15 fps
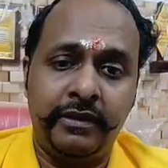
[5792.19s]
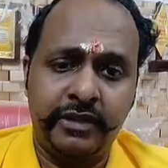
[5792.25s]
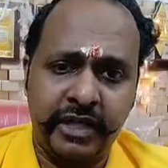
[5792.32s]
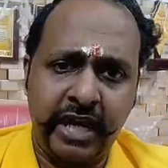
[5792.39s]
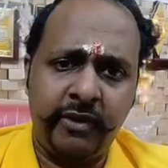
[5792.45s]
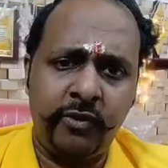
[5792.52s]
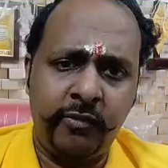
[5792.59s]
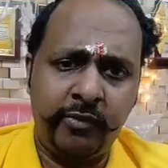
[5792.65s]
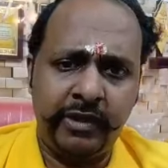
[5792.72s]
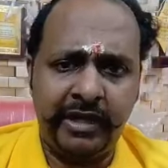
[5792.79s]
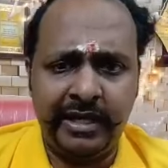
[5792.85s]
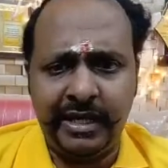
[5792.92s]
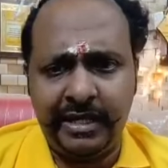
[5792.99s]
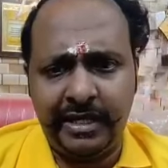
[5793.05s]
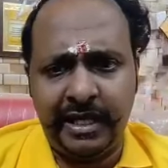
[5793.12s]
Share
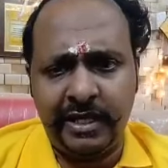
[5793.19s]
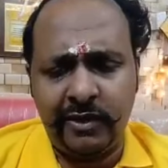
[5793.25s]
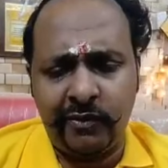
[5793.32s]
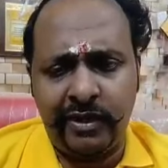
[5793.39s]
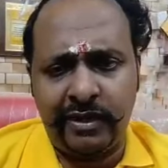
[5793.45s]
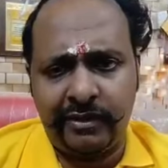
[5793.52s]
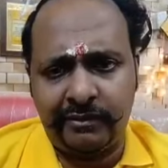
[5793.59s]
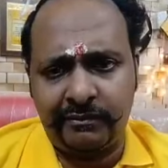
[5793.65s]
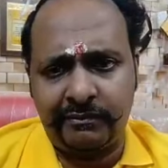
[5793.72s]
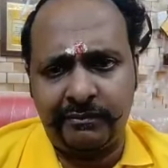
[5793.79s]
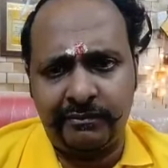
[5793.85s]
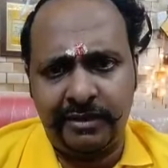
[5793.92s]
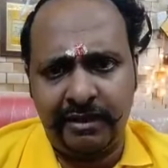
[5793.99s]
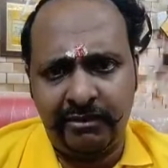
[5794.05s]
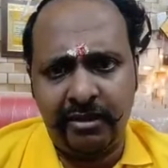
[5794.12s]
openly and inquire.
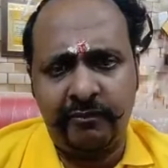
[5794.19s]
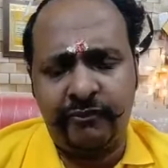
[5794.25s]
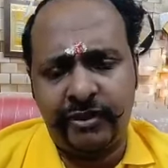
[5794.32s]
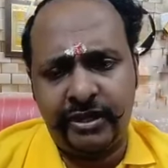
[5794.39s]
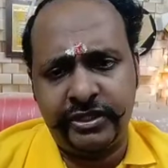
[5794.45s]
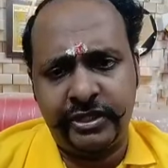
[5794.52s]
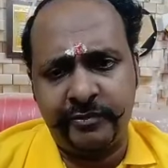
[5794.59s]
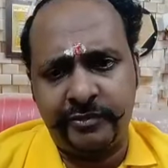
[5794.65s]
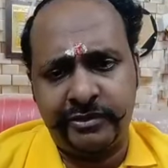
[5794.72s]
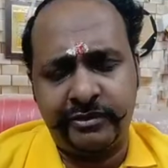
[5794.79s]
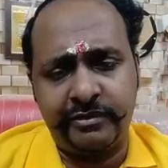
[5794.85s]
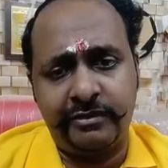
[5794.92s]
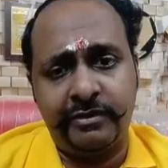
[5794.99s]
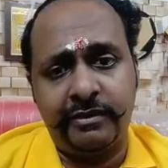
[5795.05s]
Develop friendships.